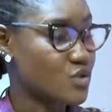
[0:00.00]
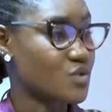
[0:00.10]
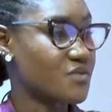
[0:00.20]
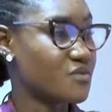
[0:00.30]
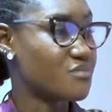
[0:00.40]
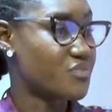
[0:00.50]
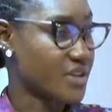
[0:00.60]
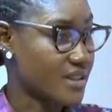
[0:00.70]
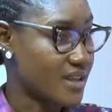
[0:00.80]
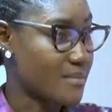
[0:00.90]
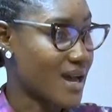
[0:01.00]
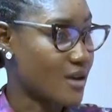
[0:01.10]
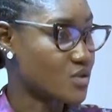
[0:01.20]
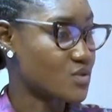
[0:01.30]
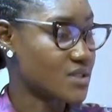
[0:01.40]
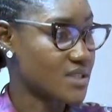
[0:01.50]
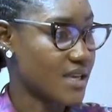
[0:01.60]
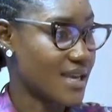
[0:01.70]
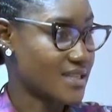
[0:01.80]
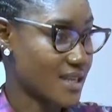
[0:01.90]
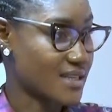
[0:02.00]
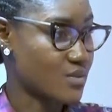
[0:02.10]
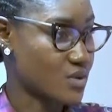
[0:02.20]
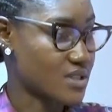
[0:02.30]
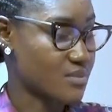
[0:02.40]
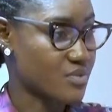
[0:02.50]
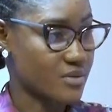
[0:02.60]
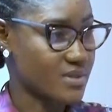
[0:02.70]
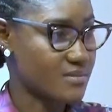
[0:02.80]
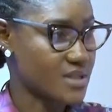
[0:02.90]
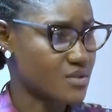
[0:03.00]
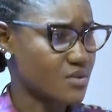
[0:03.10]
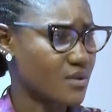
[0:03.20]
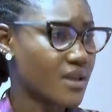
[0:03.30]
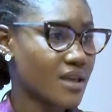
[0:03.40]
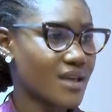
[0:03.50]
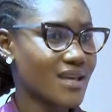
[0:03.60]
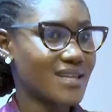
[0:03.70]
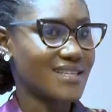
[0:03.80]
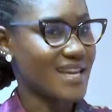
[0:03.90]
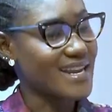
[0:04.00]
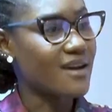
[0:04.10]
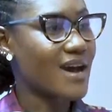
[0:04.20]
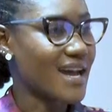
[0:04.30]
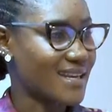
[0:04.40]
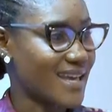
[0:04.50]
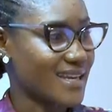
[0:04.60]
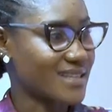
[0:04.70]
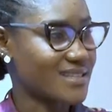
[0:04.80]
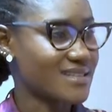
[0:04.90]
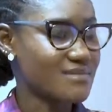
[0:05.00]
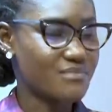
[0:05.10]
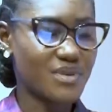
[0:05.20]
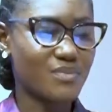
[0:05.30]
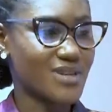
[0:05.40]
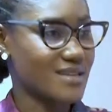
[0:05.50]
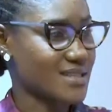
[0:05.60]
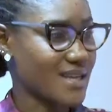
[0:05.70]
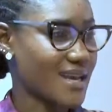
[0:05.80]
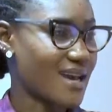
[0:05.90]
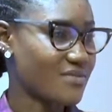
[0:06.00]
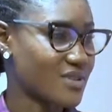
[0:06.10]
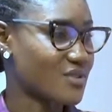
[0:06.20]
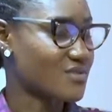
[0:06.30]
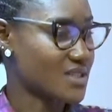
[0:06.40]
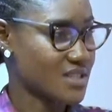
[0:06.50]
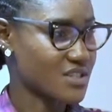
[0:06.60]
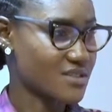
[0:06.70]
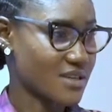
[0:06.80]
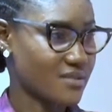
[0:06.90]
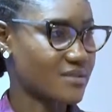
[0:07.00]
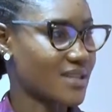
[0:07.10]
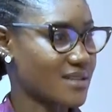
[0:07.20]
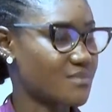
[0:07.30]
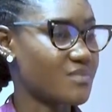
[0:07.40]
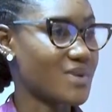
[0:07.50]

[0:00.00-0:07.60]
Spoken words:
to even bring them out to say exactly what the problem is. So they now had, like, people now started having conversations around that,